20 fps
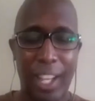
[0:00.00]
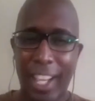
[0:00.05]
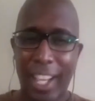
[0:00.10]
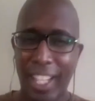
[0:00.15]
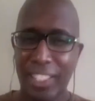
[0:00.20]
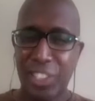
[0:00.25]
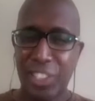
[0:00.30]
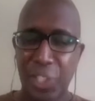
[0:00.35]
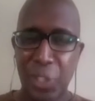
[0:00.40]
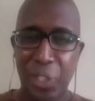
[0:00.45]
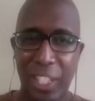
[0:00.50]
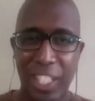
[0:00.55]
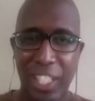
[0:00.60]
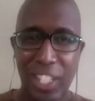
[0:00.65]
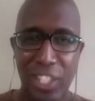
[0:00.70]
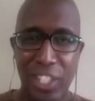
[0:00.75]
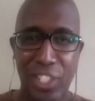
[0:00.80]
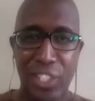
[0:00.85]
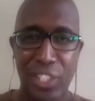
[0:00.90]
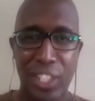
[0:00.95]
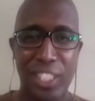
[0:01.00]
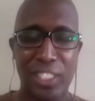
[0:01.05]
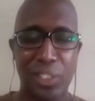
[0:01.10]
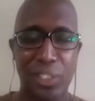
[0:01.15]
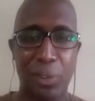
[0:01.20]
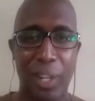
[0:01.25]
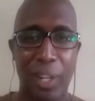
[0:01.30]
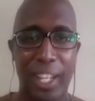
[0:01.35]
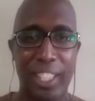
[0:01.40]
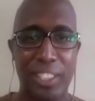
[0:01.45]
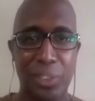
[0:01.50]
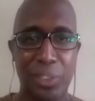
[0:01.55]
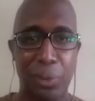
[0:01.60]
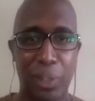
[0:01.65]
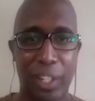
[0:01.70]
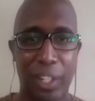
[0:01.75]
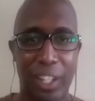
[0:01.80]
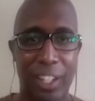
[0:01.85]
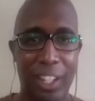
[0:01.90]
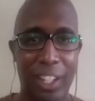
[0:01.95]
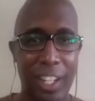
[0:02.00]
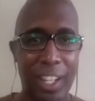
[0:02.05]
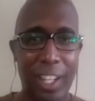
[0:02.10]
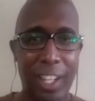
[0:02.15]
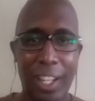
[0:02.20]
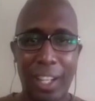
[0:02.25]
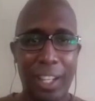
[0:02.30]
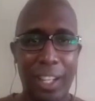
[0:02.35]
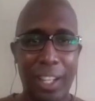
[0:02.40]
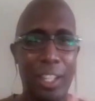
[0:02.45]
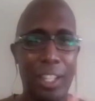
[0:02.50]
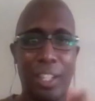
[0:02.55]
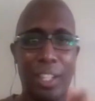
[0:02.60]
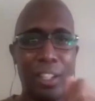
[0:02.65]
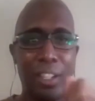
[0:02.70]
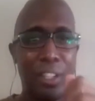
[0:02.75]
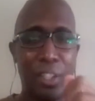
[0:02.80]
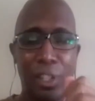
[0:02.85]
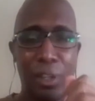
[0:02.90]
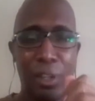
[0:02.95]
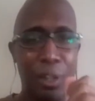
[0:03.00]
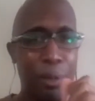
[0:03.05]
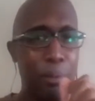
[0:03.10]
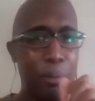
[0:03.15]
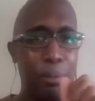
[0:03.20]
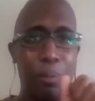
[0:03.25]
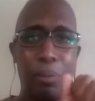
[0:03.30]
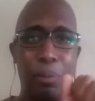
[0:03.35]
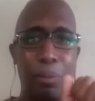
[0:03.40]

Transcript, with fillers: until you get it just right to where your